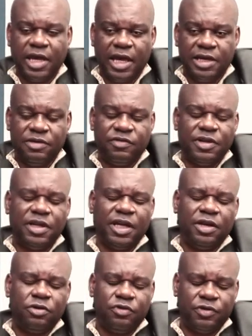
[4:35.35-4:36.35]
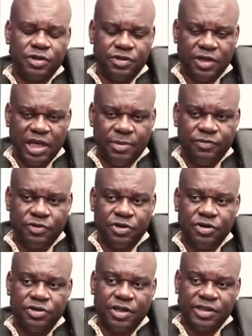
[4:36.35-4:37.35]
and even in University of Cape
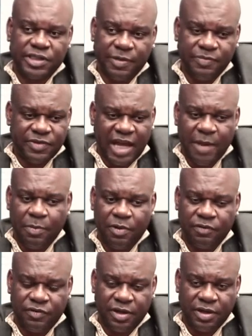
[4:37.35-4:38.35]
Verde some type of